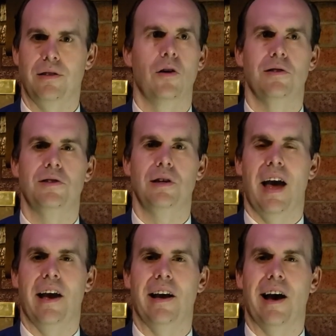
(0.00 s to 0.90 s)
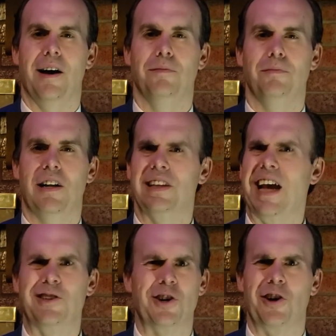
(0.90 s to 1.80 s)
There's a
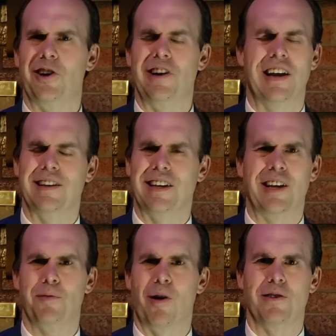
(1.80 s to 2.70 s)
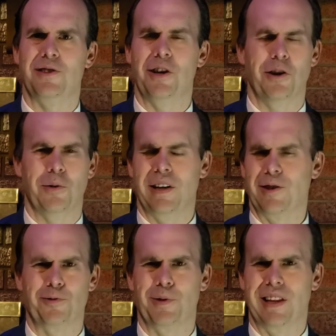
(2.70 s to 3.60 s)
laser in Kingdom Hearts 2. It
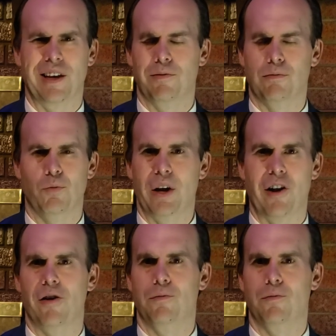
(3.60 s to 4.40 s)
gets really weird.